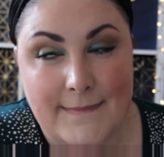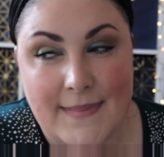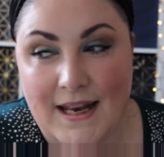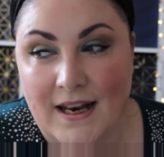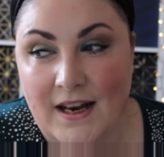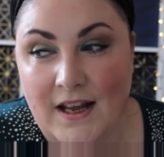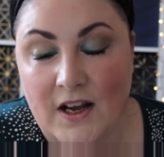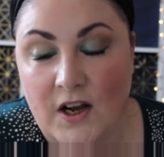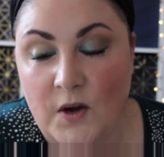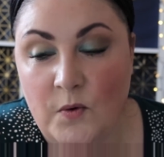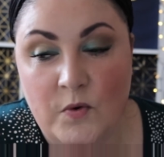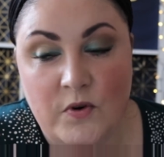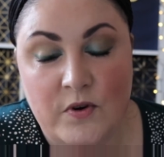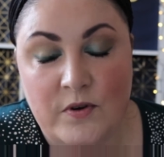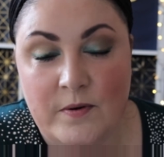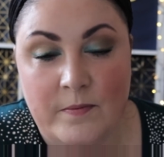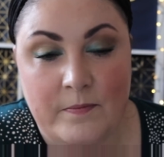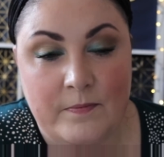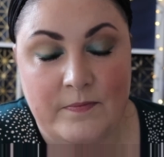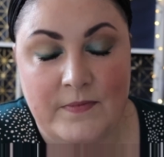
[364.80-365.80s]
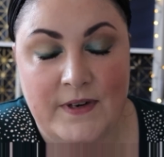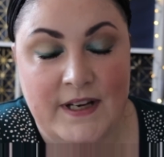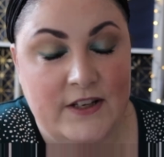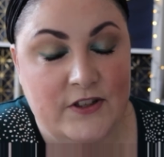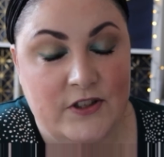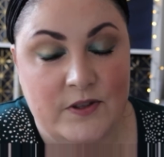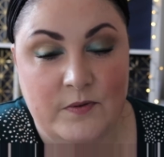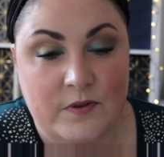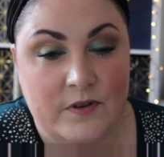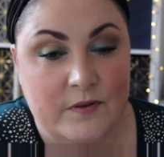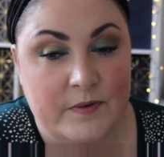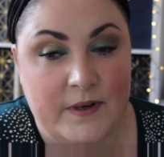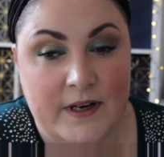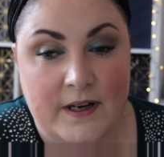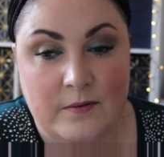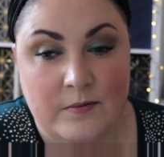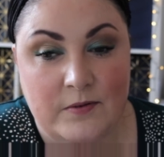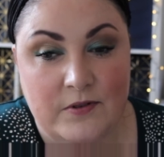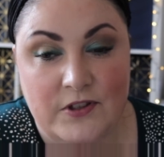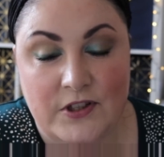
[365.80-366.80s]
literally wouldn't have been
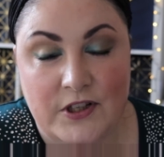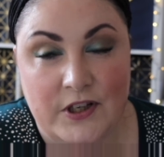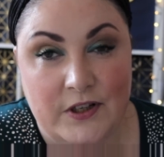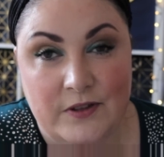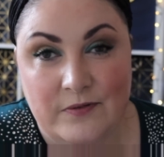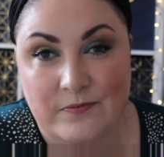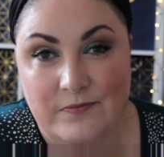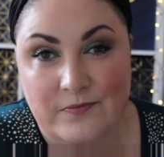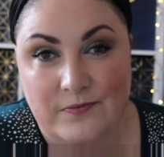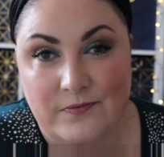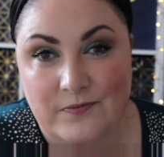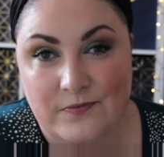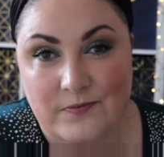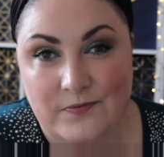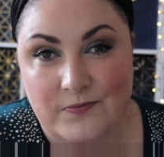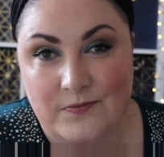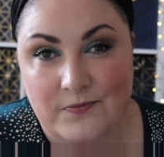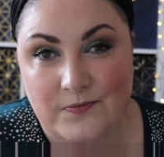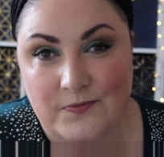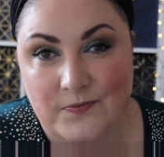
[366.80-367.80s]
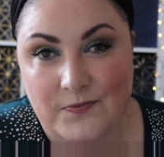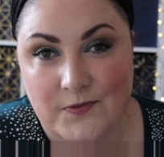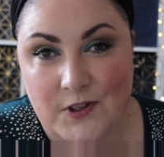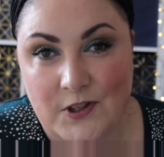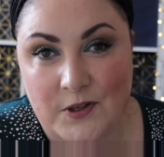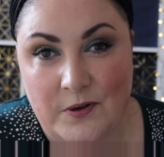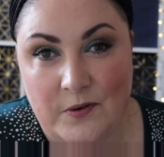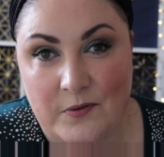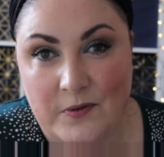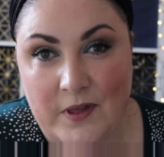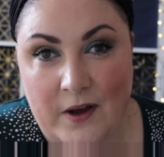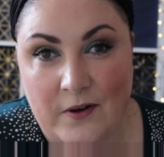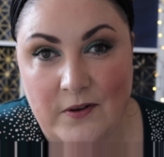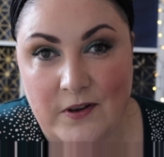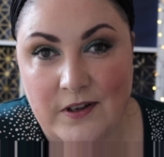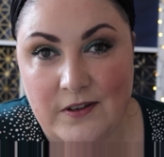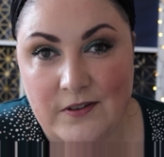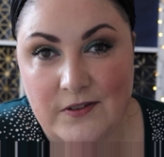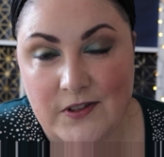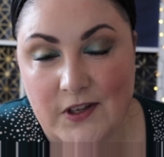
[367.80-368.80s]
able to do it without
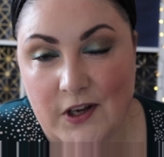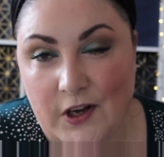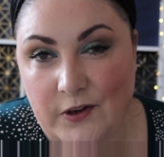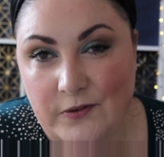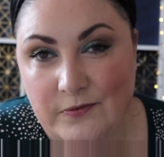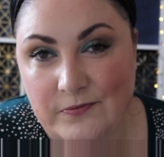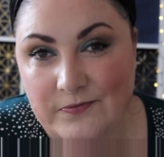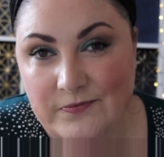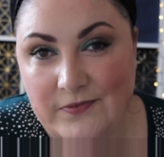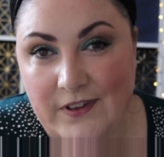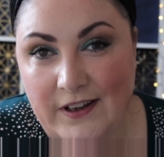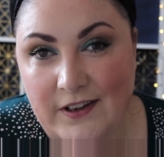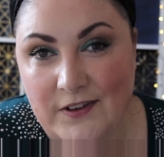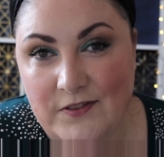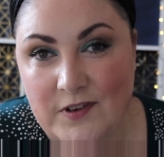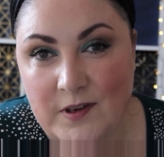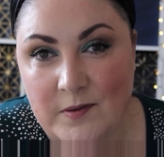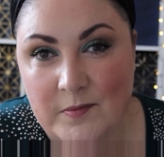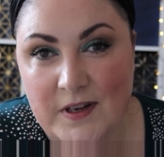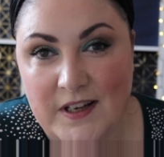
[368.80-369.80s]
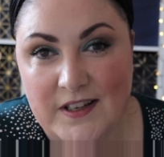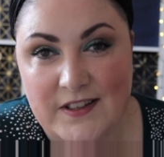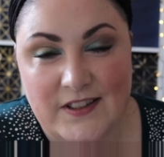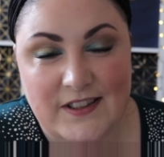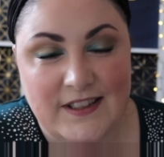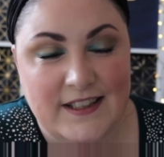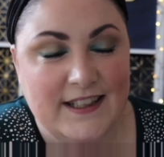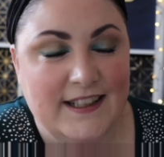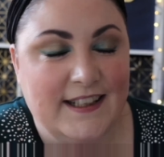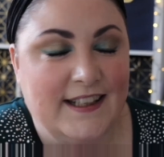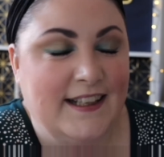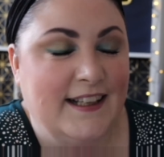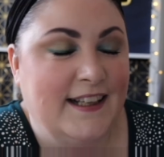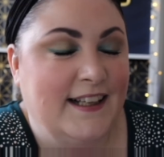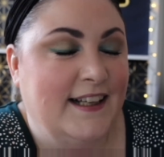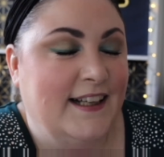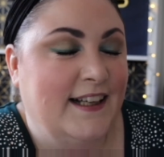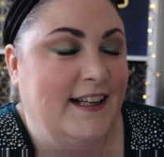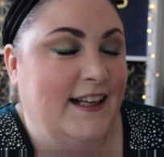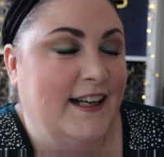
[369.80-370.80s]
you, so thank you very much.
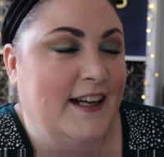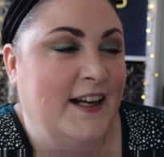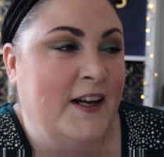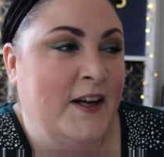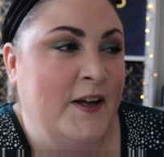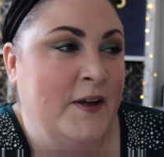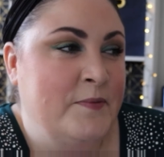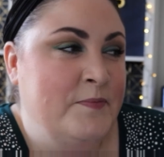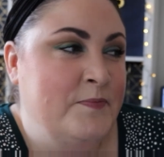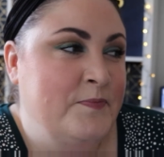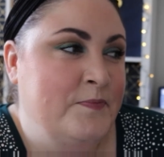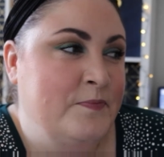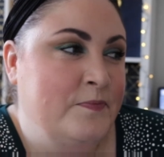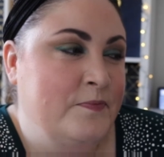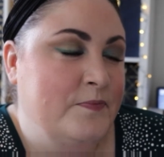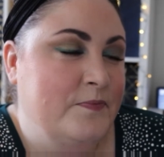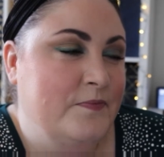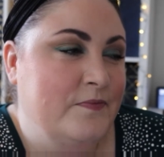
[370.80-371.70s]
In